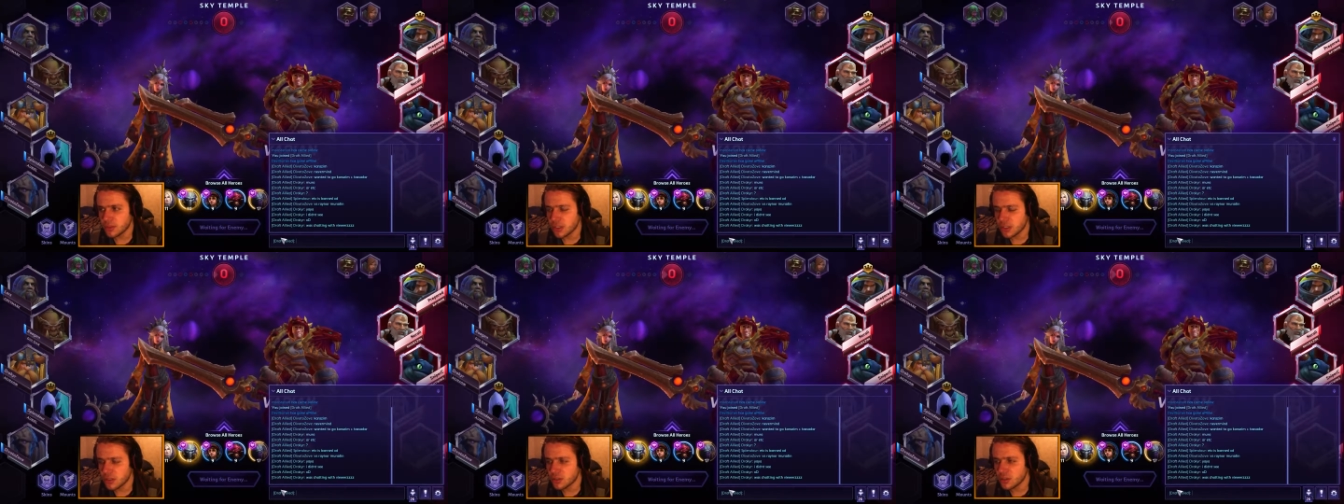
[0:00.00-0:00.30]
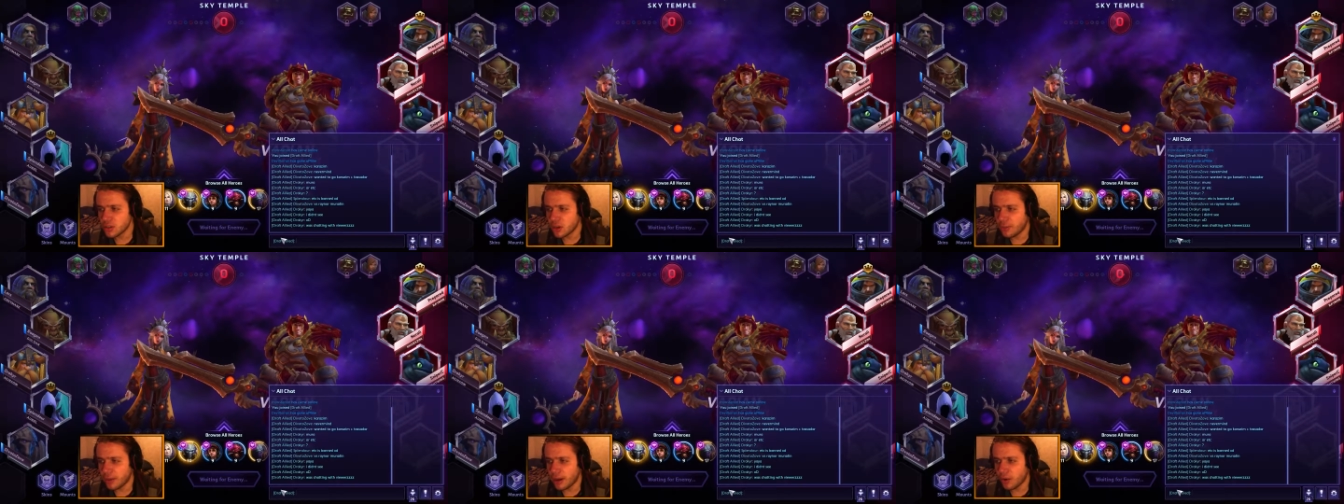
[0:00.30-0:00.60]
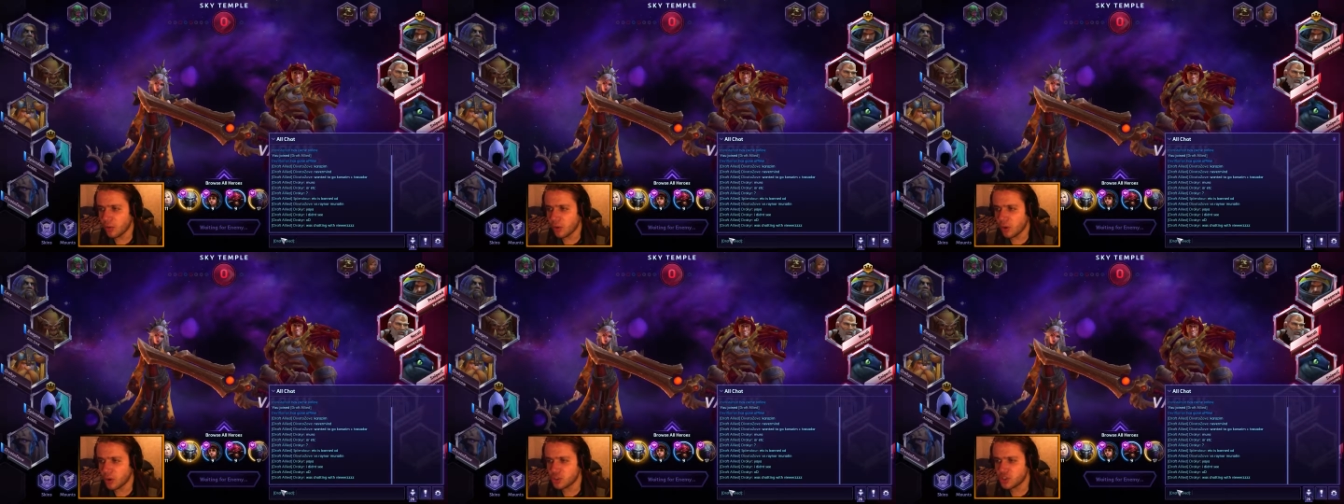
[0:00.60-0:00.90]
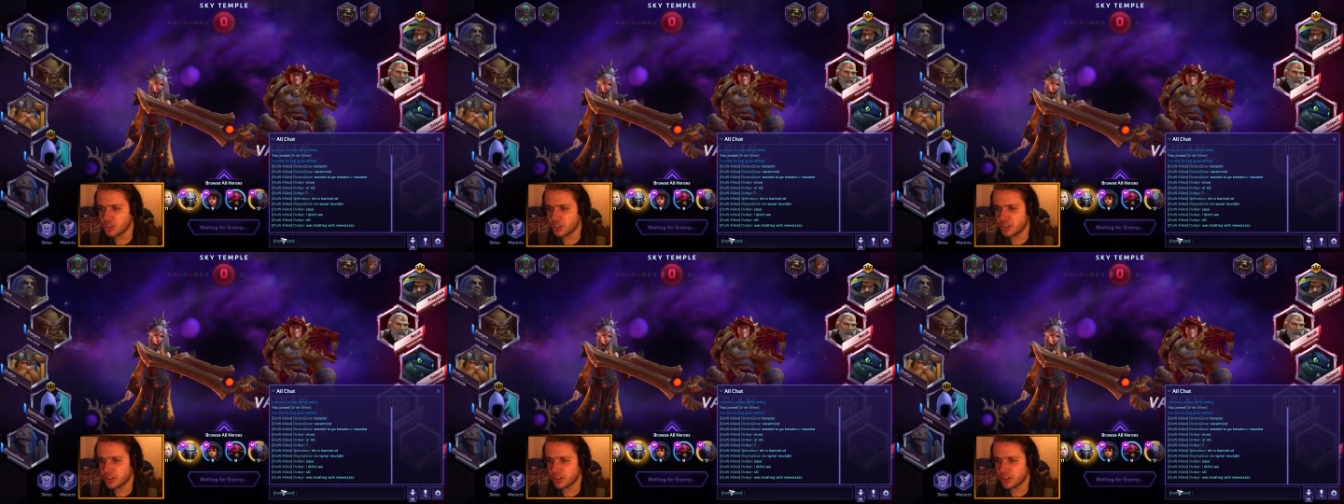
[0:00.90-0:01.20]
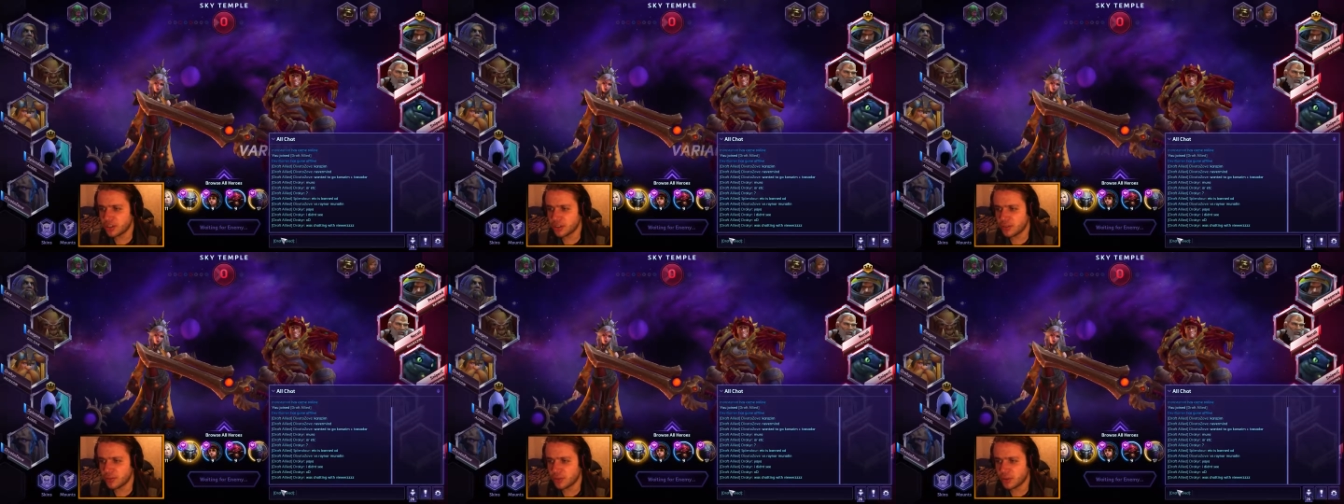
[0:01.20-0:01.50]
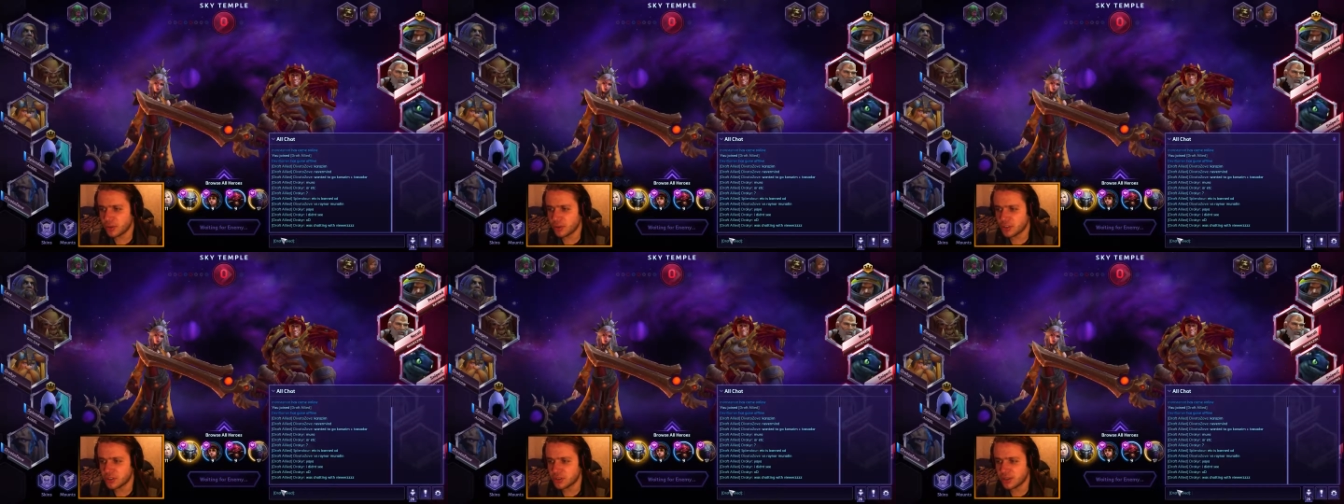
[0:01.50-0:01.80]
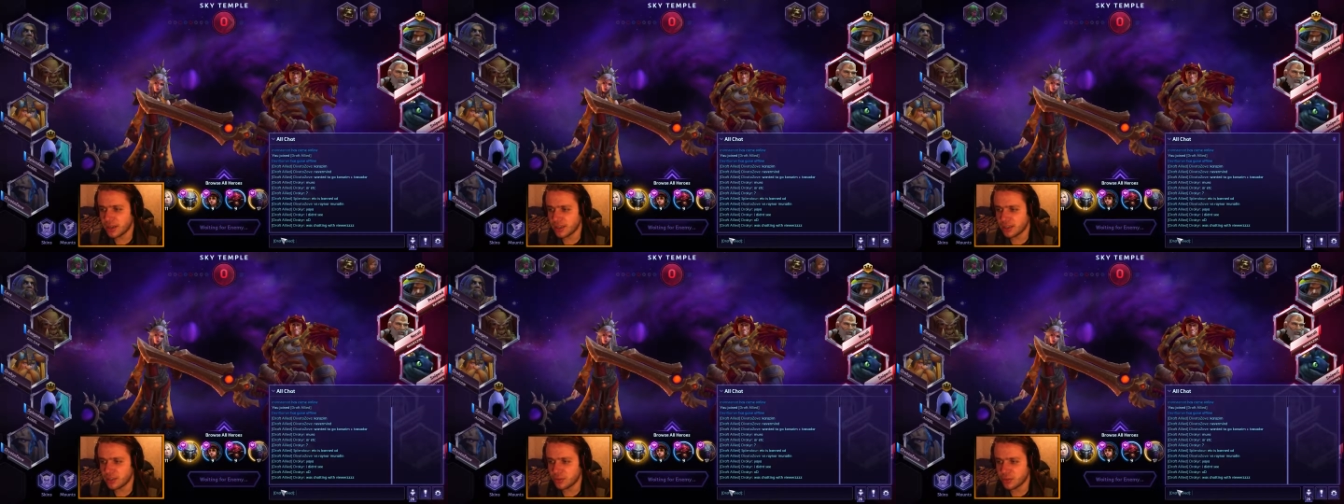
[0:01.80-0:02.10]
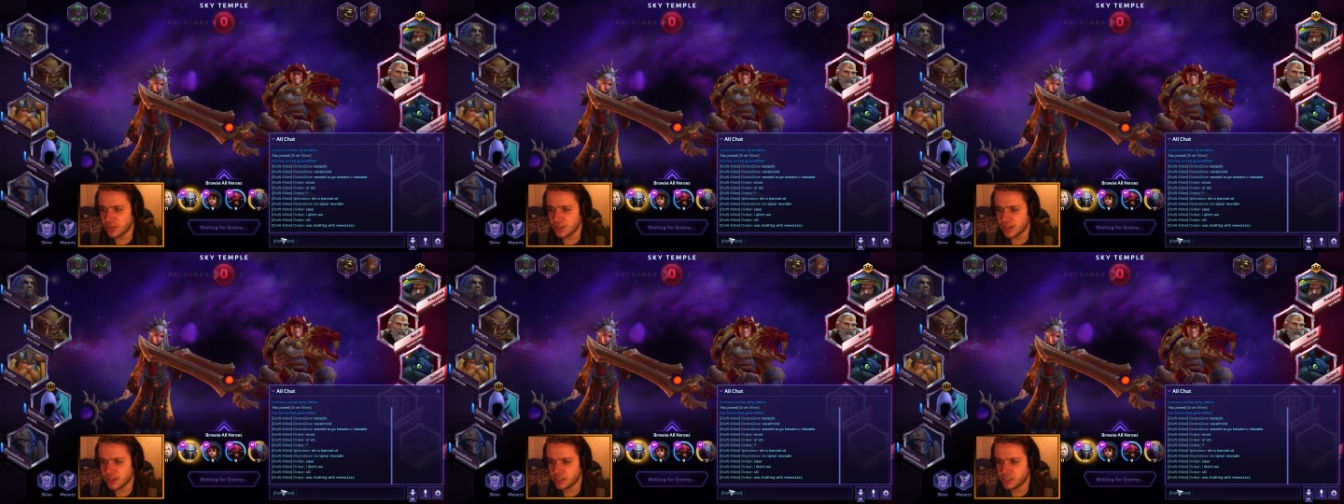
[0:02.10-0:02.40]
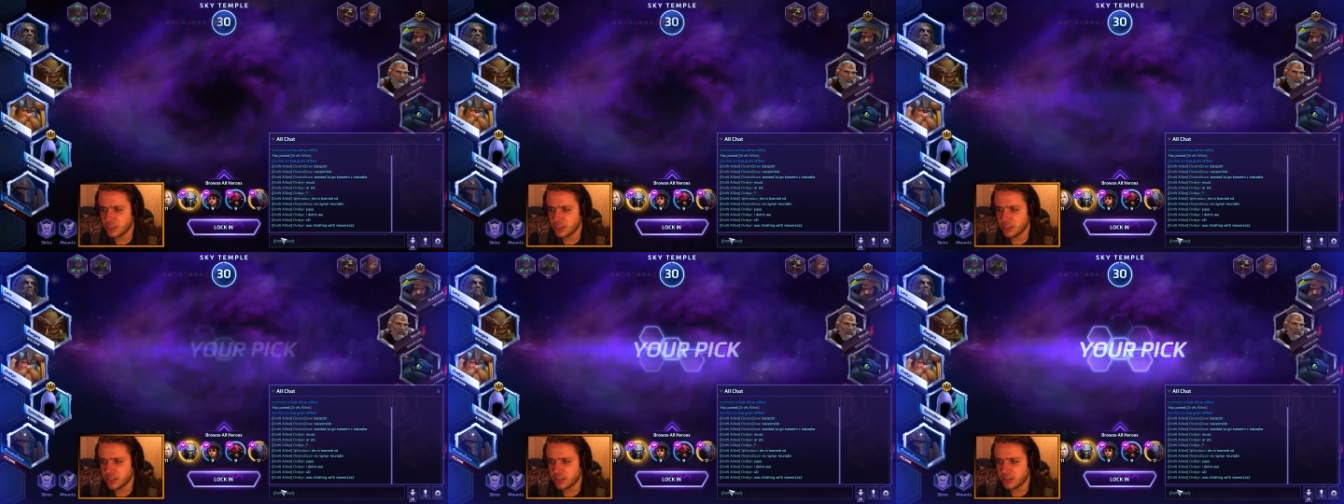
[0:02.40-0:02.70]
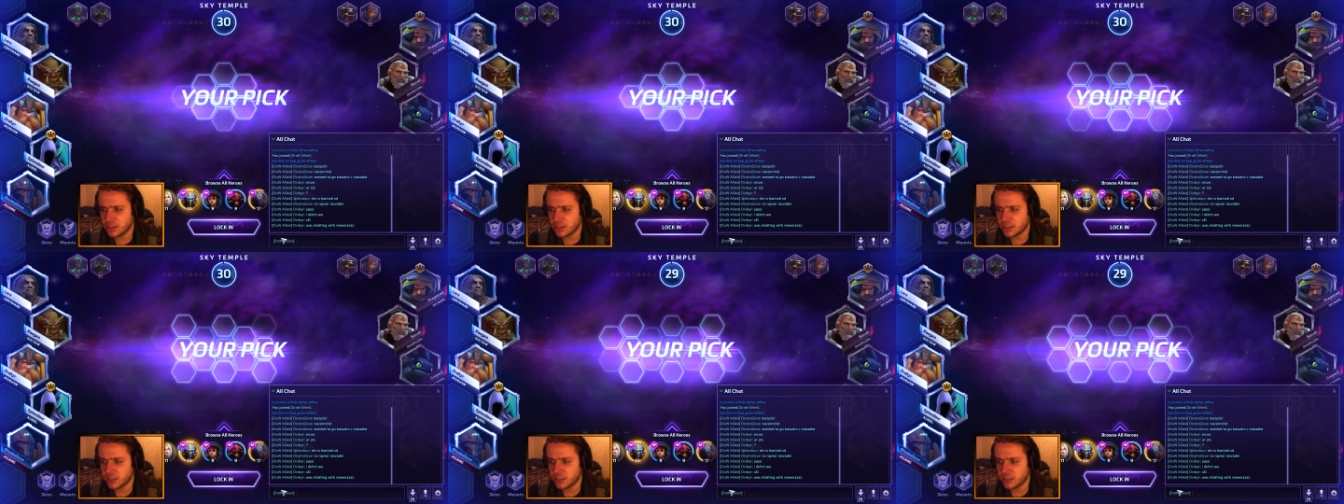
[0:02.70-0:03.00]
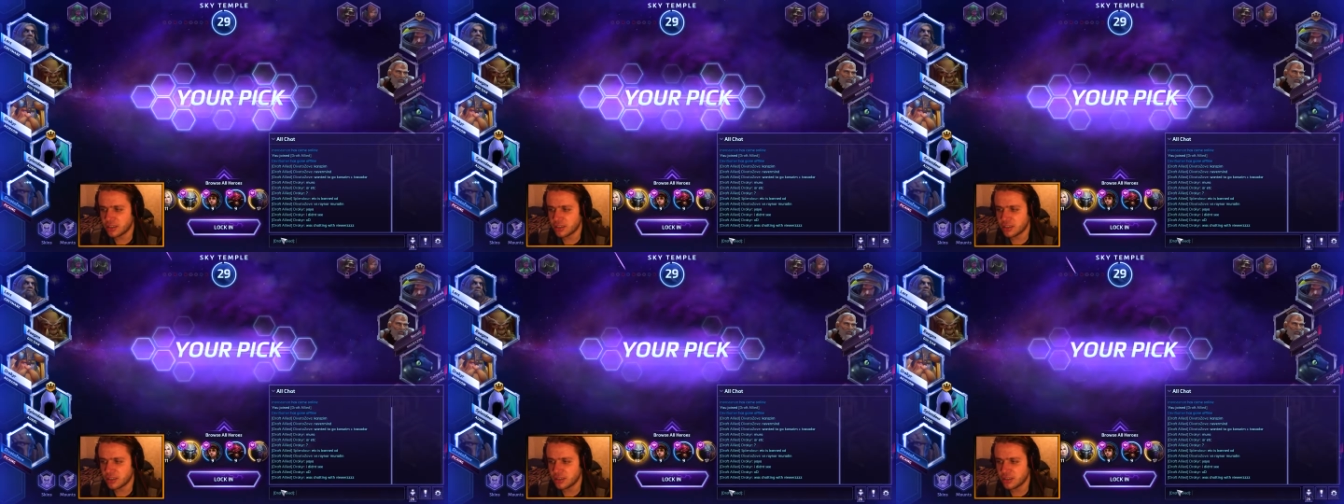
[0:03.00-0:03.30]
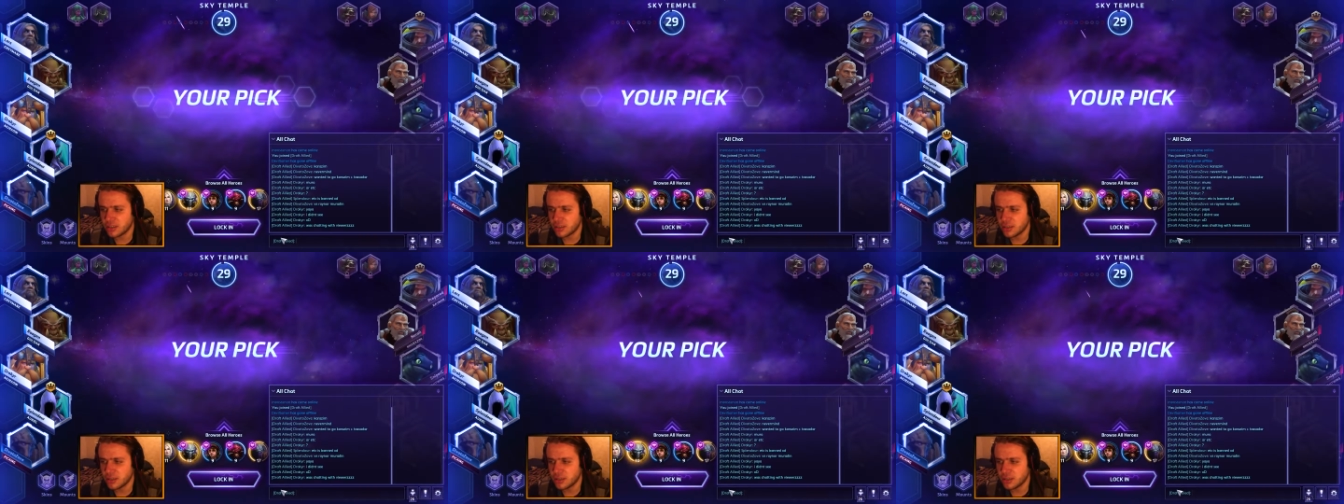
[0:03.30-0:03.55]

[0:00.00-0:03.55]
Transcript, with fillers: So my logic here for Tyrande was actually I think that